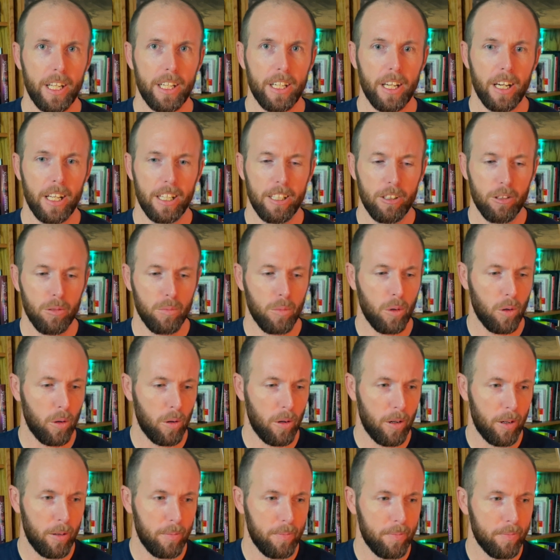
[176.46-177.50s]
a little
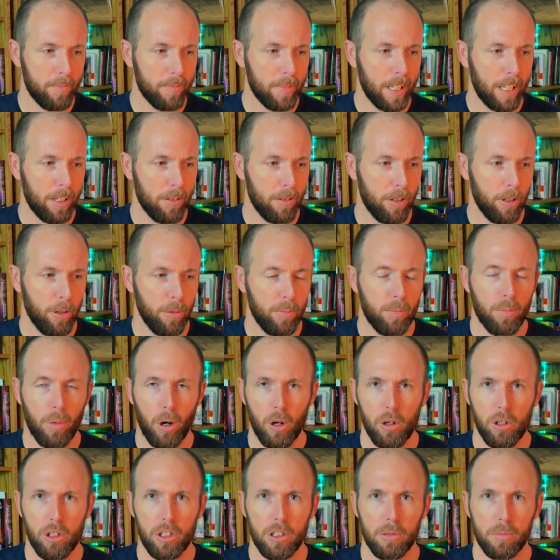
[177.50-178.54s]
more,
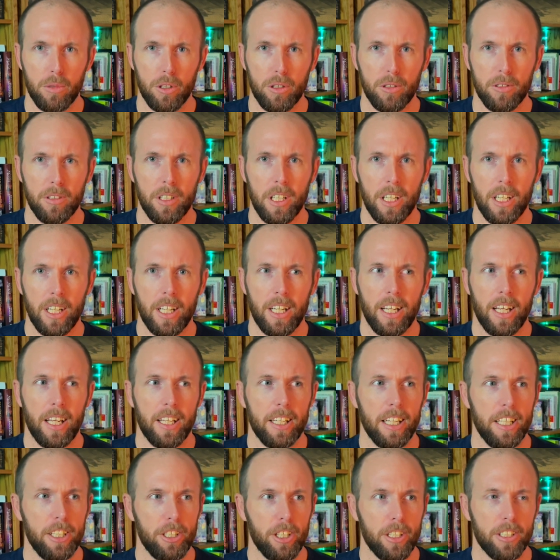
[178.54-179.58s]
personable
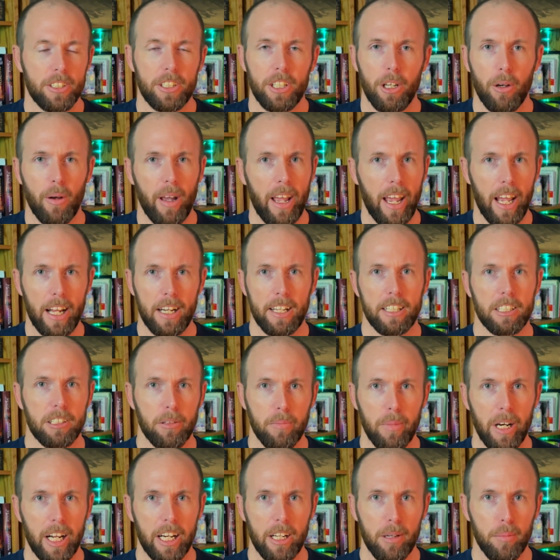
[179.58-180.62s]
than just, handing
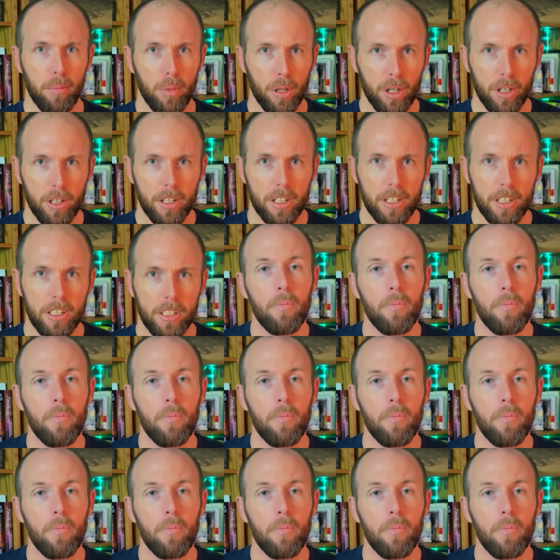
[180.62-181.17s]
somebody a book.